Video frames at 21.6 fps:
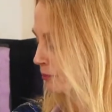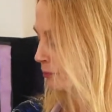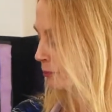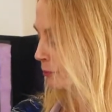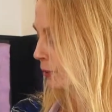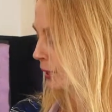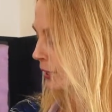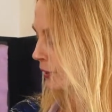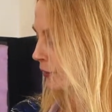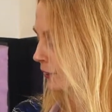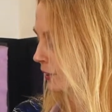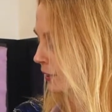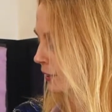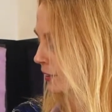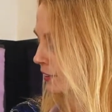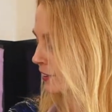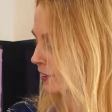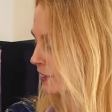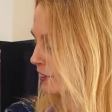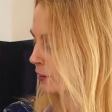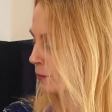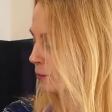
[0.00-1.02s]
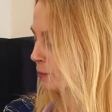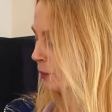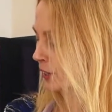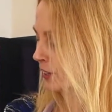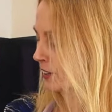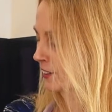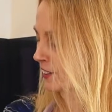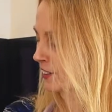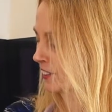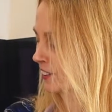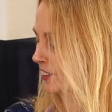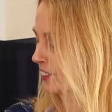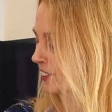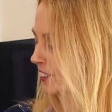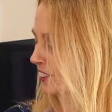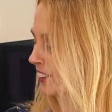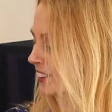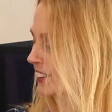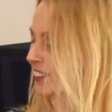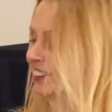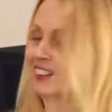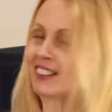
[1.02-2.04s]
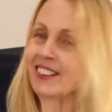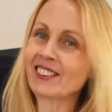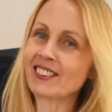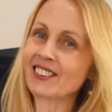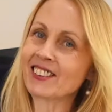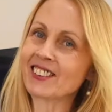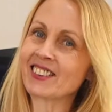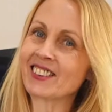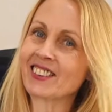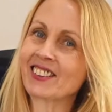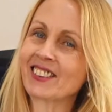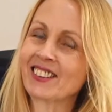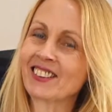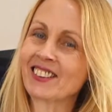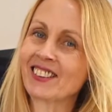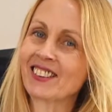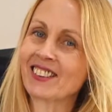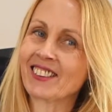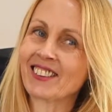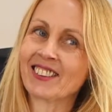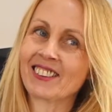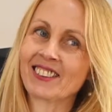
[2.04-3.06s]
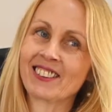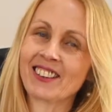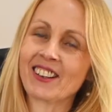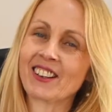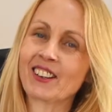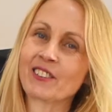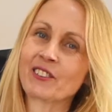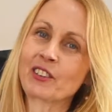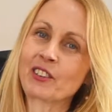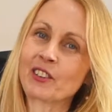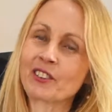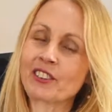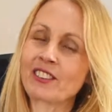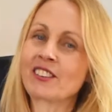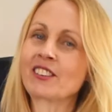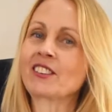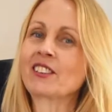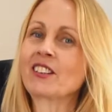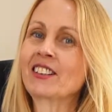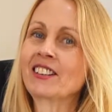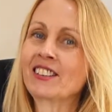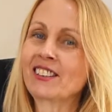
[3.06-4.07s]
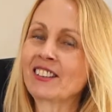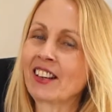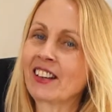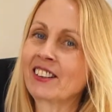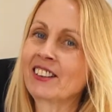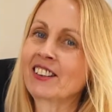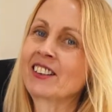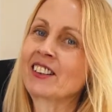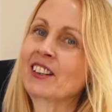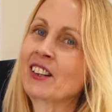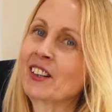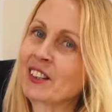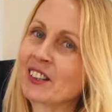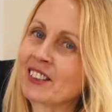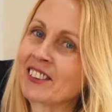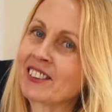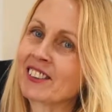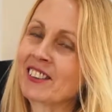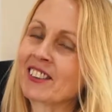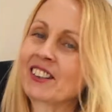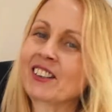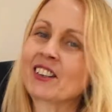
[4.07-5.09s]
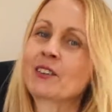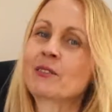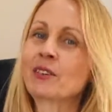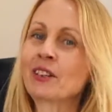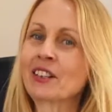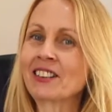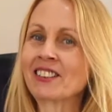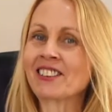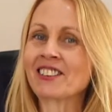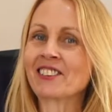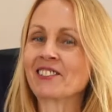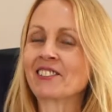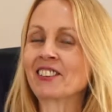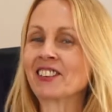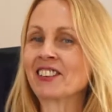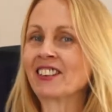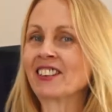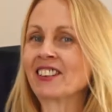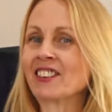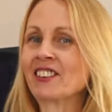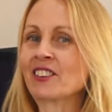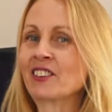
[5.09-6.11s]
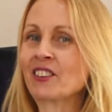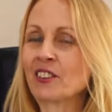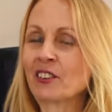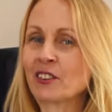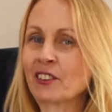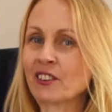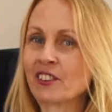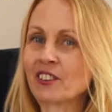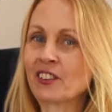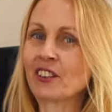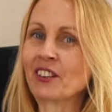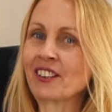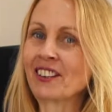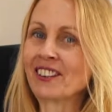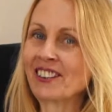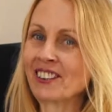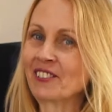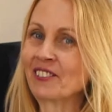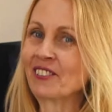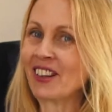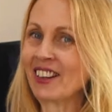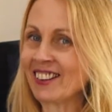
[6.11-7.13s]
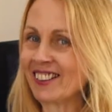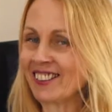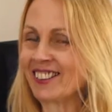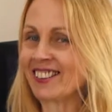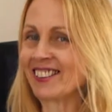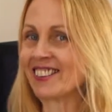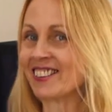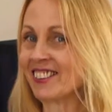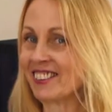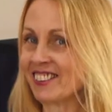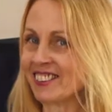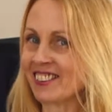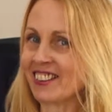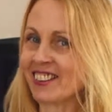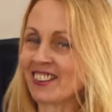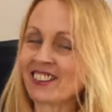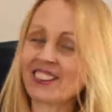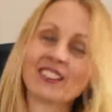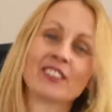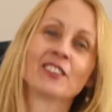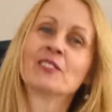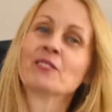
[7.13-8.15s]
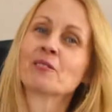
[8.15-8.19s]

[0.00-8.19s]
But that's basically it. And of course it's not exactly like Nutella, but it's a really good alternative, and as I said,